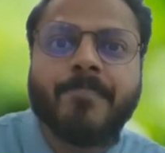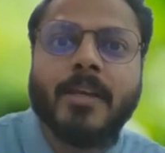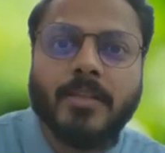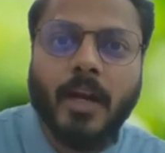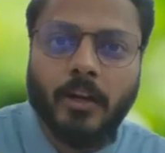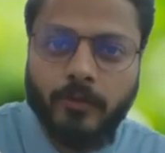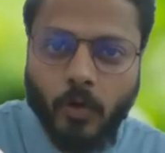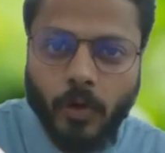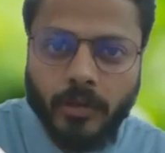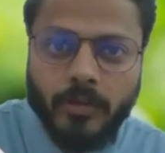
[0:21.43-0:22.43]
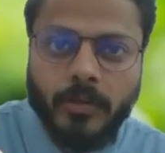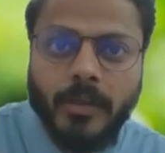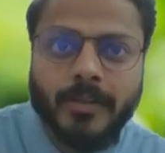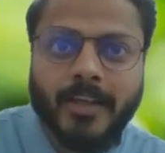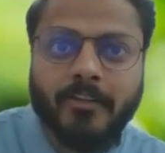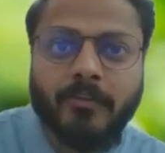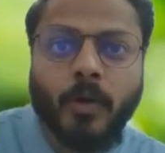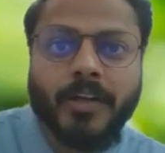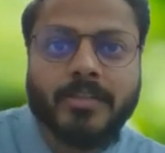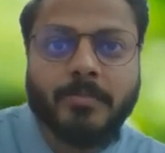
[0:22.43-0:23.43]
start of quarter, then
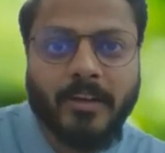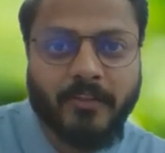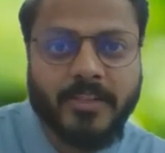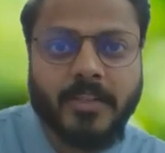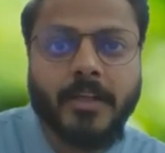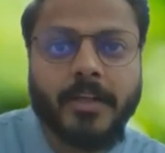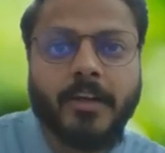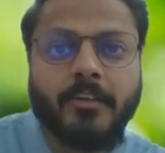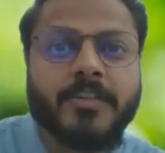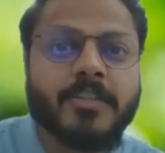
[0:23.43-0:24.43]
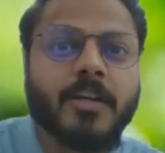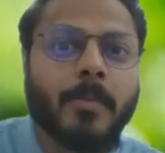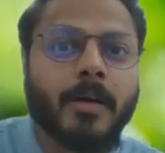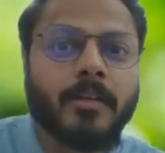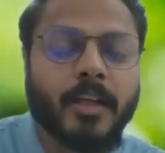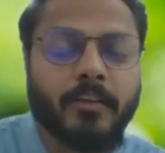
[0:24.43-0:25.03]
what is my fiscal year, fiscal month.